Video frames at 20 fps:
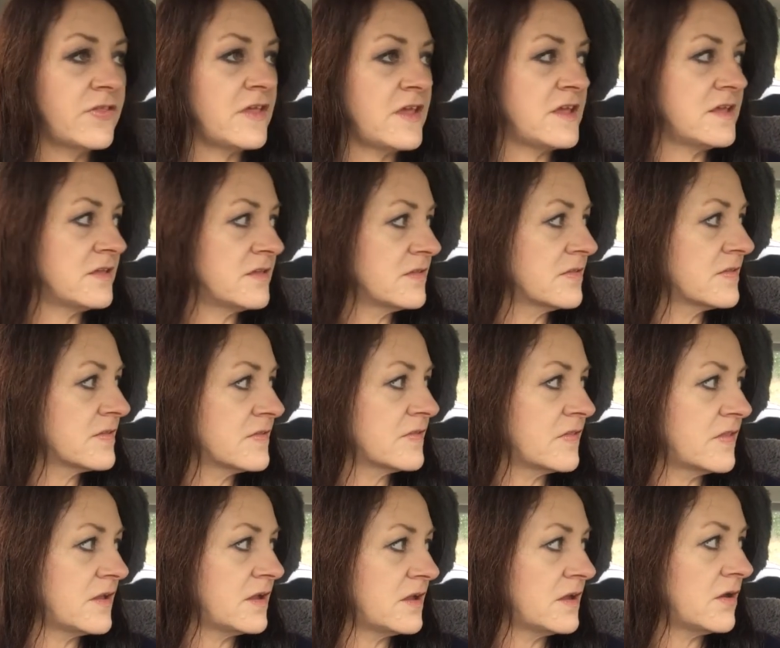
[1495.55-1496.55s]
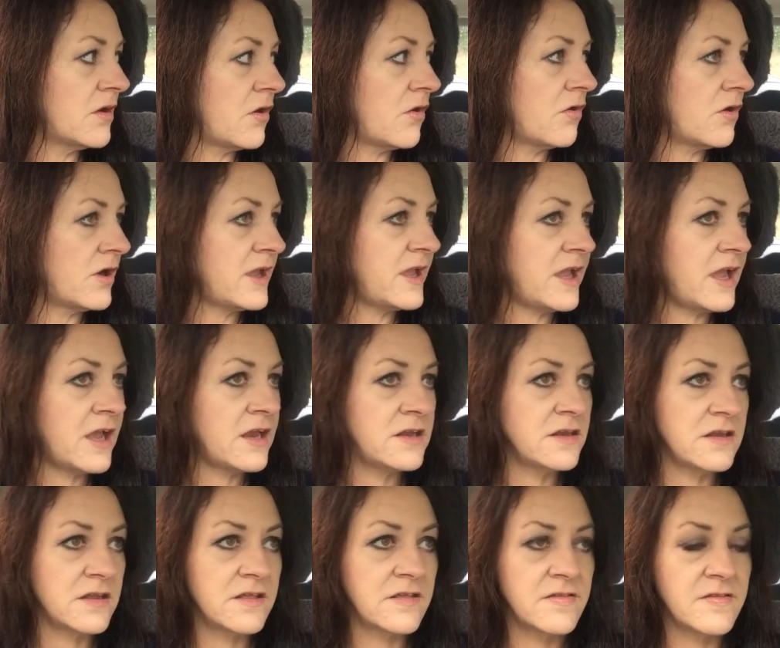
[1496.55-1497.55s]
things that I
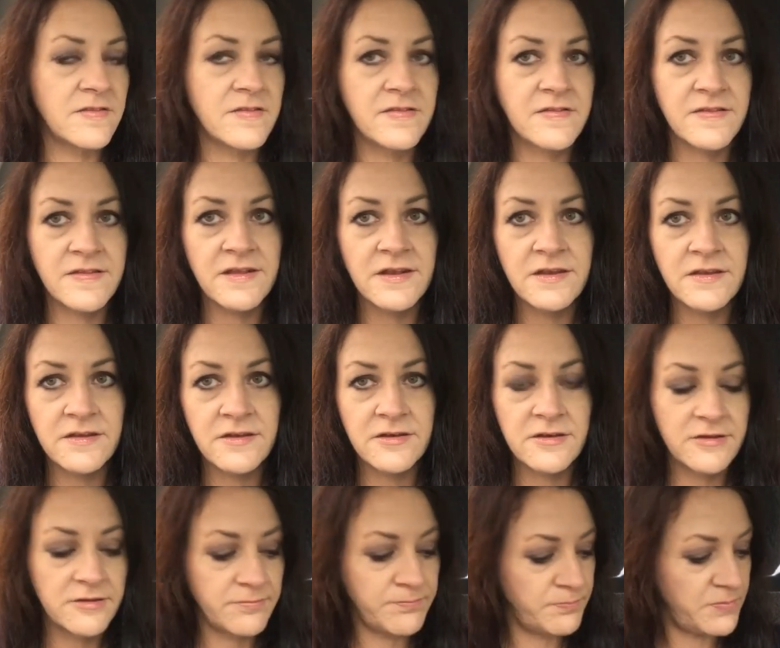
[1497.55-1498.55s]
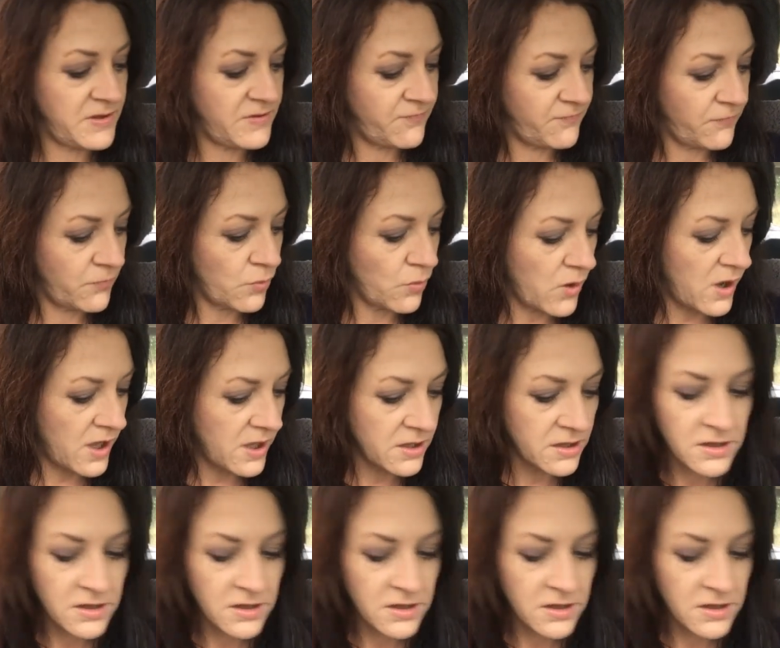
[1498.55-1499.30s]
hadn't considered before.